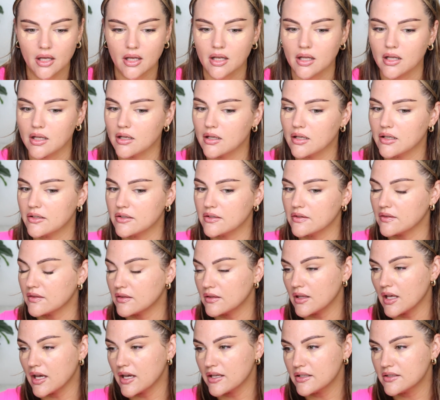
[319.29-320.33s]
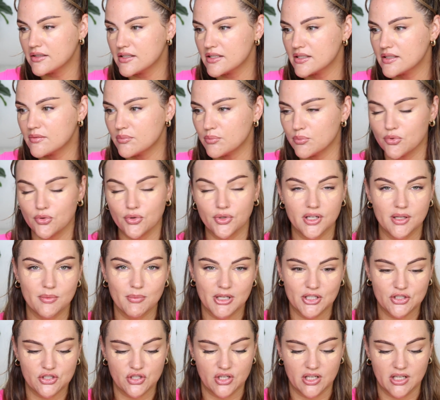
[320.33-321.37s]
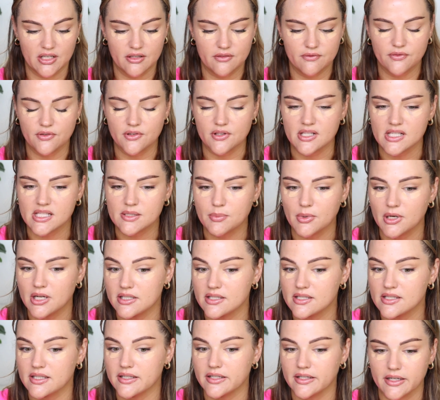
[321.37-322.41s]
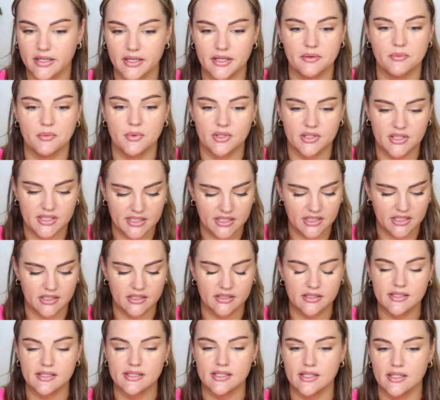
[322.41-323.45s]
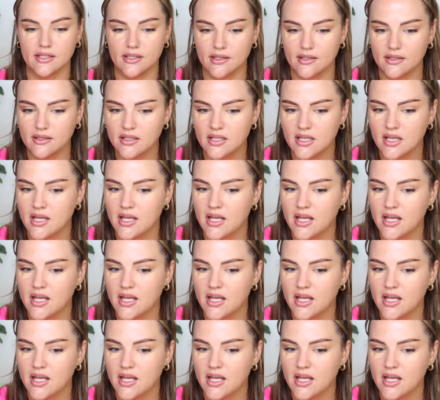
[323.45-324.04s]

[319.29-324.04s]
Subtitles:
And that's pretty much it for the spots that I want to conceal.